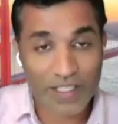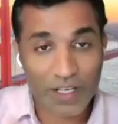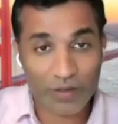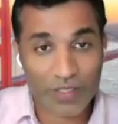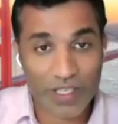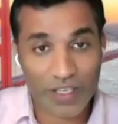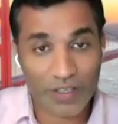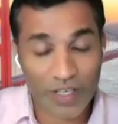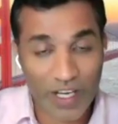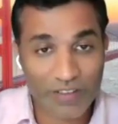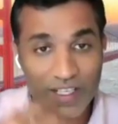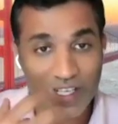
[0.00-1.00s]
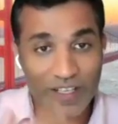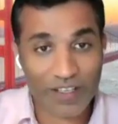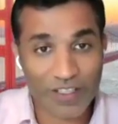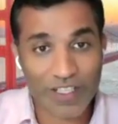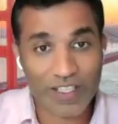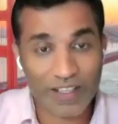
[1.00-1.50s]
let's now say you have the
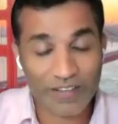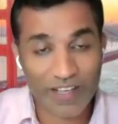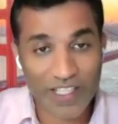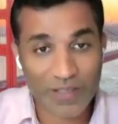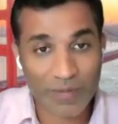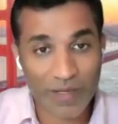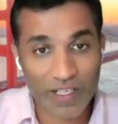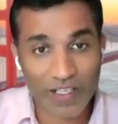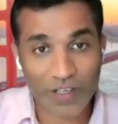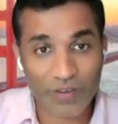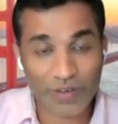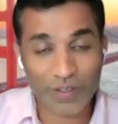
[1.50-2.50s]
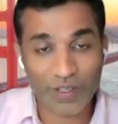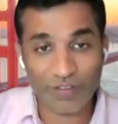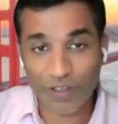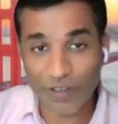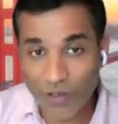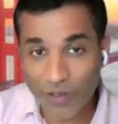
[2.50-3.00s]
technological advancement. Now,
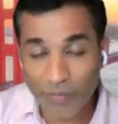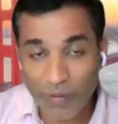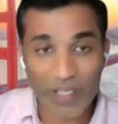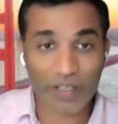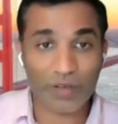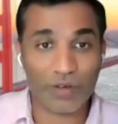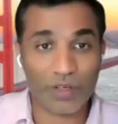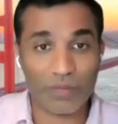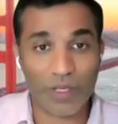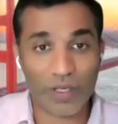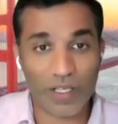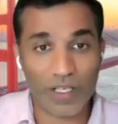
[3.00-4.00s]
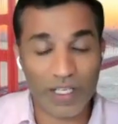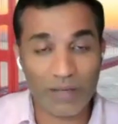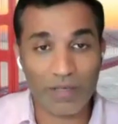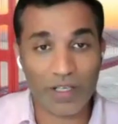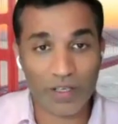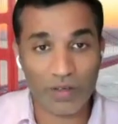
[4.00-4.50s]
you if you don't build the
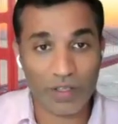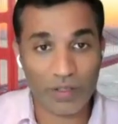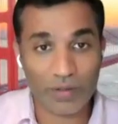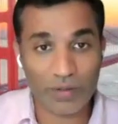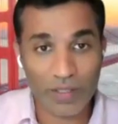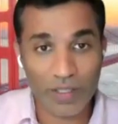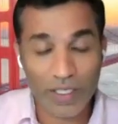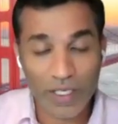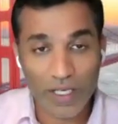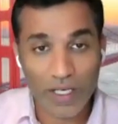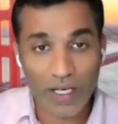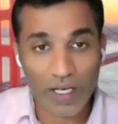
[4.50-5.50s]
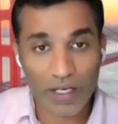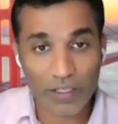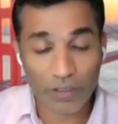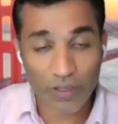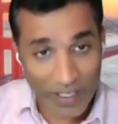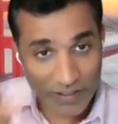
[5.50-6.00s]
go-to-market team around you
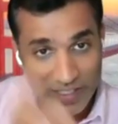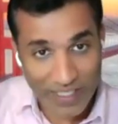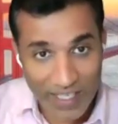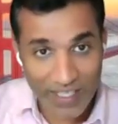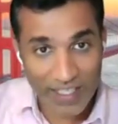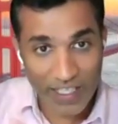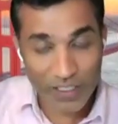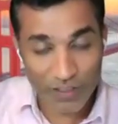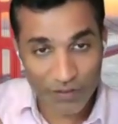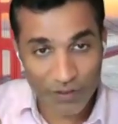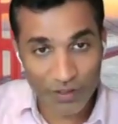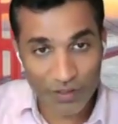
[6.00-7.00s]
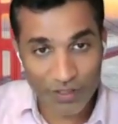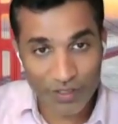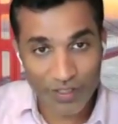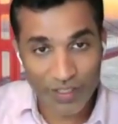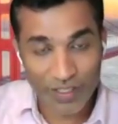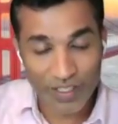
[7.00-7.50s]
uh, to kind of sell each of
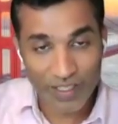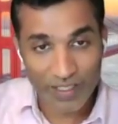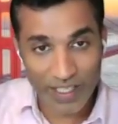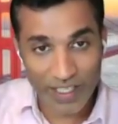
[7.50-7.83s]
those